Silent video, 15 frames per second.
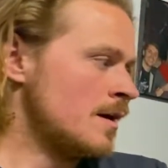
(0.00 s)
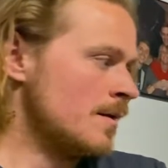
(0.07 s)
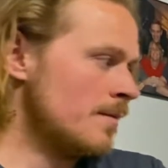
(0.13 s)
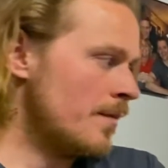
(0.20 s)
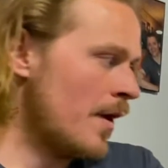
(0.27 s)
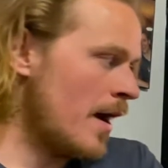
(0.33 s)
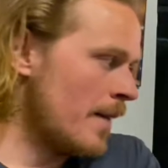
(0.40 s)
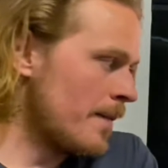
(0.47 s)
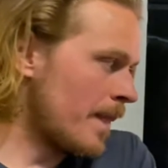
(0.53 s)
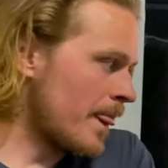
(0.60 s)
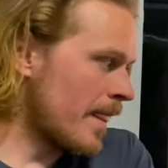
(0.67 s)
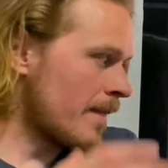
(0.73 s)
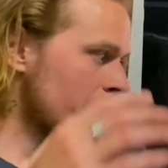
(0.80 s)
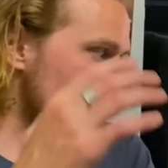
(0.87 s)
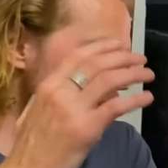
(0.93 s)
But
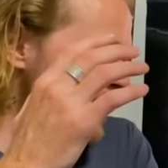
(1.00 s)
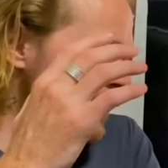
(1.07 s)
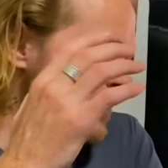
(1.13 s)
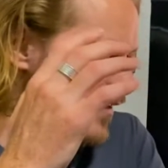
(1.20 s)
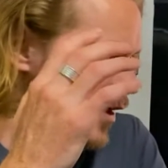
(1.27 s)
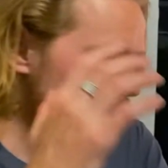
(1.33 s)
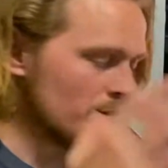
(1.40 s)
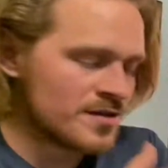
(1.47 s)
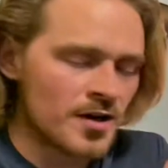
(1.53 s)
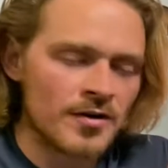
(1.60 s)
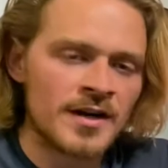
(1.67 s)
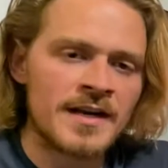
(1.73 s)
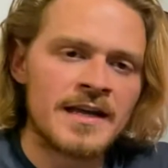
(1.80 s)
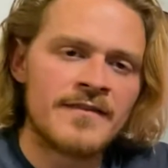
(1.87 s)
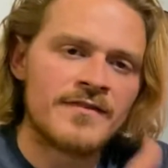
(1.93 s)
the
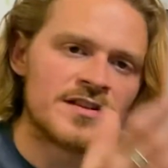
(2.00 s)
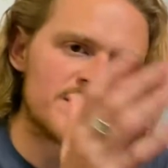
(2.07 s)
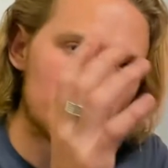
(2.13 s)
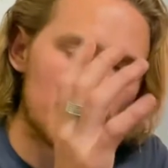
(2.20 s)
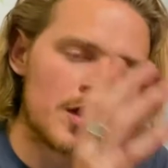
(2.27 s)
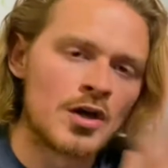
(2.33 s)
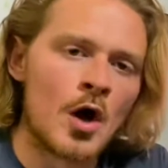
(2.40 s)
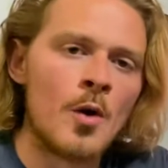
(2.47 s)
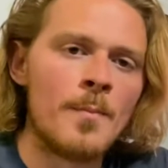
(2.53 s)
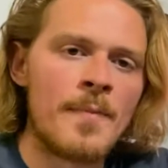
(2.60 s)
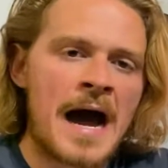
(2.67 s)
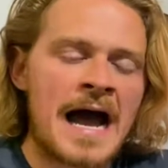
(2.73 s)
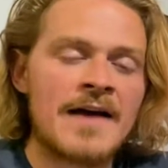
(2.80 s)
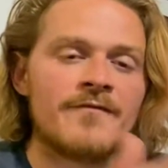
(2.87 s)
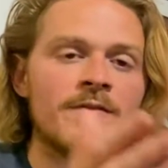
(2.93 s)
alternative is to go
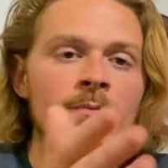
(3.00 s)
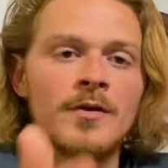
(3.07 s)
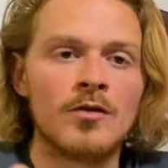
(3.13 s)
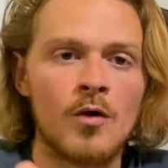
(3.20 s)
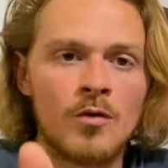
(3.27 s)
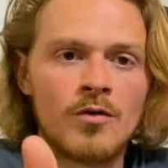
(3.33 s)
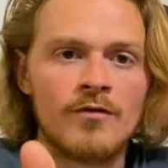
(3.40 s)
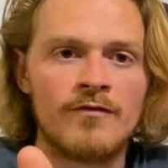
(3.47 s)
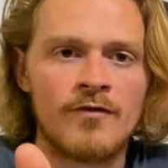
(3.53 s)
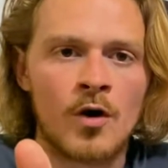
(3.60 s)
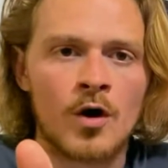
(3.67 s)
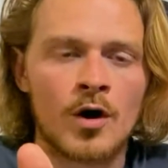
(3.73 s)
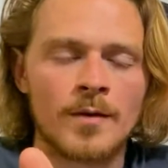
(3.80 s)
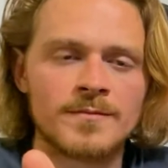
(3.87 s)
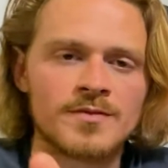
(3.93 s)
buy from your local
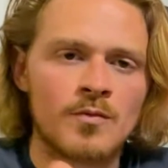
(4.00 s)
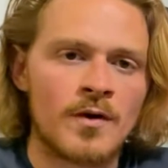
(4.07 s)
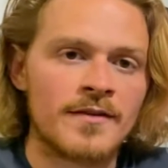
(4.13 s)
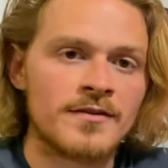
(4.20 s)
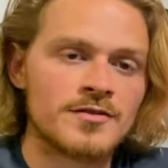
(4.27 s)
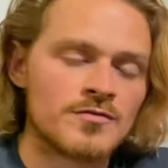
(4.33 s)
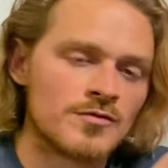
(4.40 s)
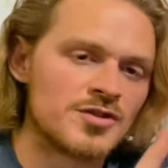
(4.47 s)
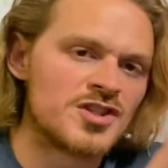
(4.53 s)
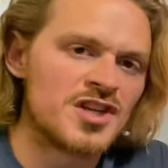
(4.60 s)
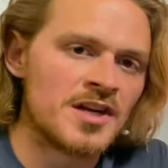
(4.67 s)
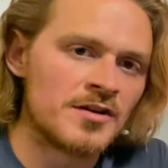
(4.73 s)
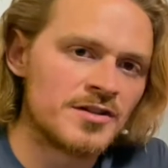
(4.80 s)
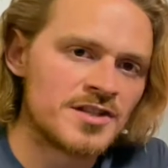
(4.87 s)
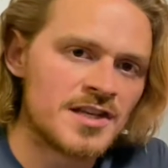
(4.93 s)
farms, whether it's
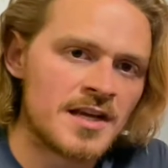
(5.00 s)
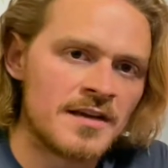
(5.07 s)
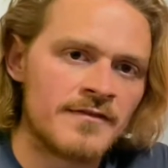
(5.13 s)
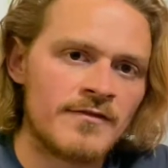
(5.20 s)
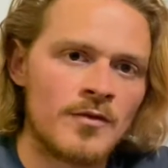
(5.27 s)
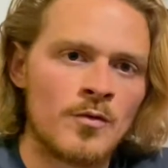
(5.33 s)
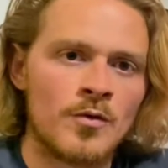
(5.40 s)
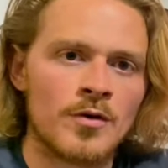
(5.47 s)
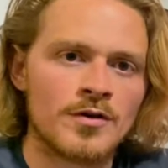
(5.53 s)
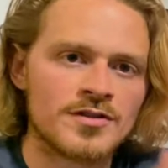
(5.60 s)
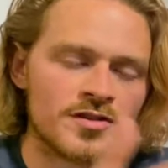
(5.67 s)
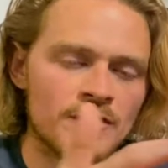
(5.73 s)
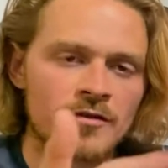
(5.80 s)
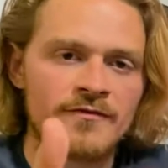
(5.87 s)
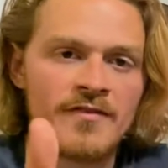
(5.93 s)
regenerative or
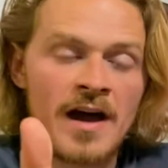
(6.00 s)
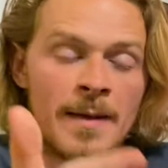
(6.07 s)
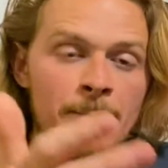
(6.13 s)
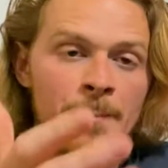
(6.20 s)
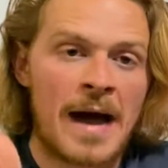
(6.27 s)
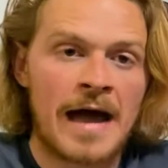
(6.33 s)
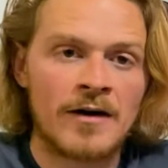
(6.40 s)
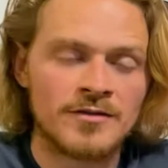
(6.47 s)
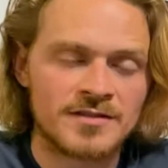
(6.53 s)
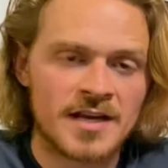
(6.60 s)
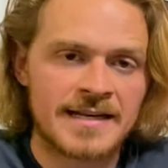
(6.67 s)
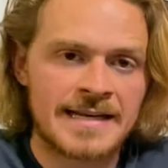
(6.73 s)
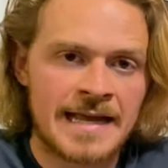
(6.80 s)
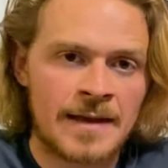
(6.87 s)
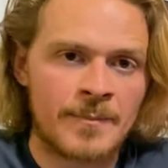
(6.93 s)
certified
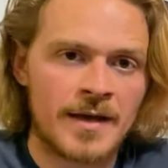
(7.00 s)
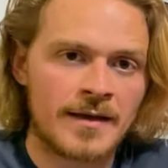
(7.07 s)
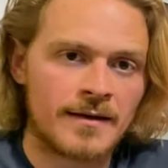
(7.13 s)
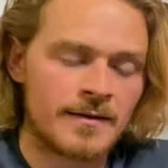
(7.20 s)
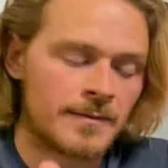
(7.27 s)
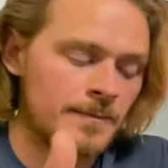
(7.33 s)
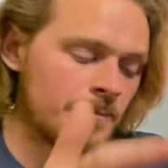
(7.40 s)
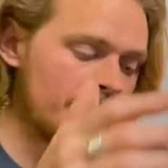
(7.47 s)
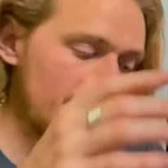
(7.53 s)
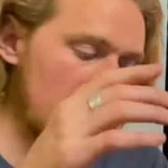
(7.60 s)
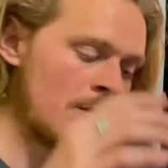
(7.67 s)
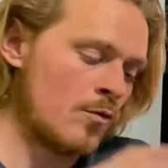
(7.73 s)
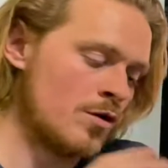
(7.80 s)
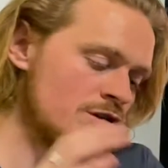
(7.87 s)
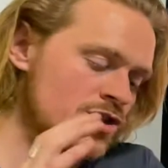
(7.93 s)
biodynamic.
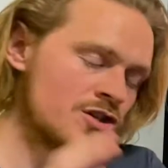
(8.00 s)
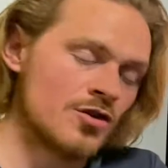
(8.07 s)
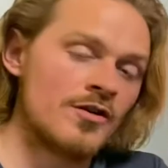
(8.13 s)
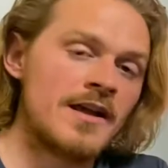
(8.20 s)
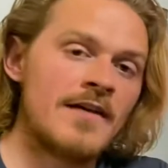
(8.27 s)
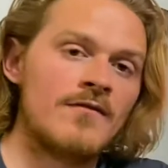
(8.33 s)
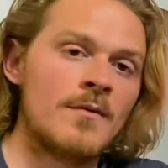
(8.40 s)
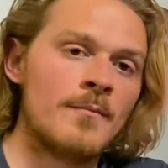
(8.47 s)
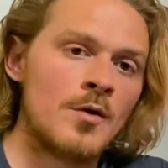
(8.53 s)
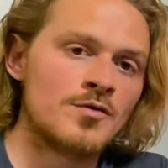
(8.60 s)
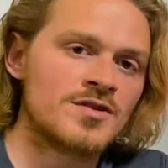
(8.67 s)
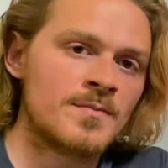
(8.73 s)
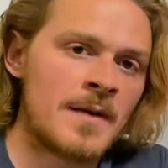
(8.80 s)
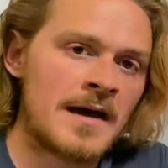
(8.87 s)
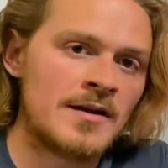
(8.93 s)
That will ensure you have the most
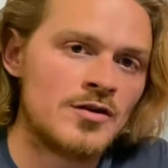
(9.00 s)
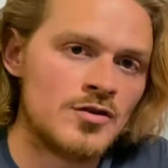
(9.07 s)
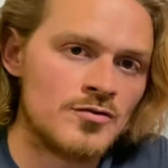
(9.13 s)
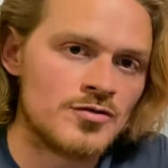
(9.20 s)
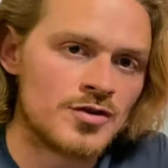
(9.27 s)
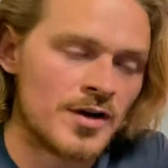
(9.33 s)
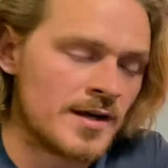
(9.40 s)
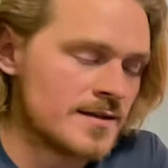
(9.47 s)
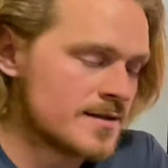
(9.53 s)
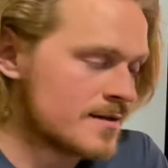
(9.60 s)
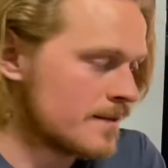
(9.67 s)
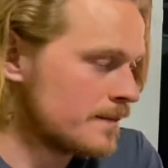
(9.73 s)
amount of nutrients.